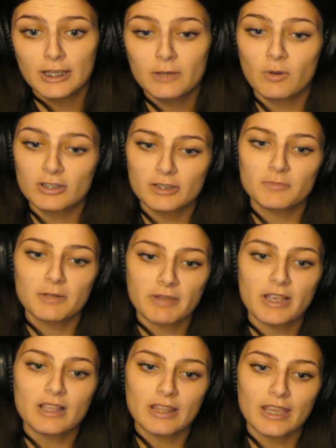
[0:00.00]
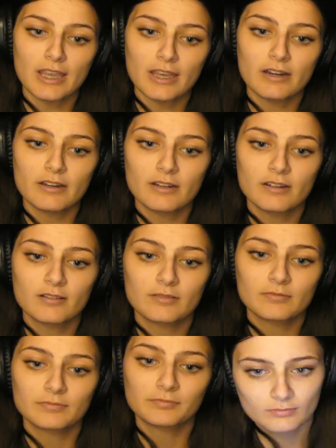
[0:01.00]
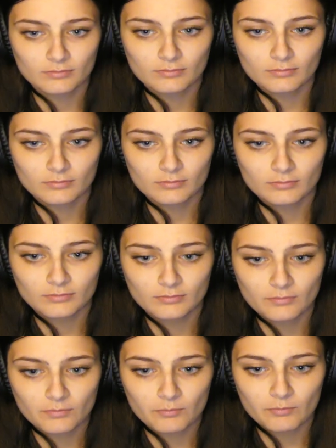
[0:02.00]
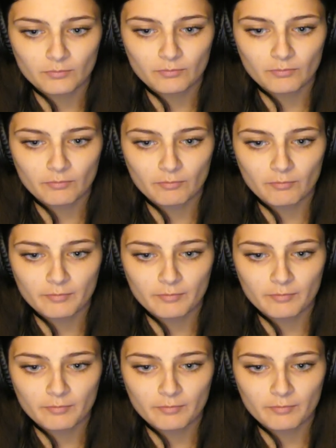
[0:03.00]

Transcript: He wants them to be clean. Won't have to. He'll pay.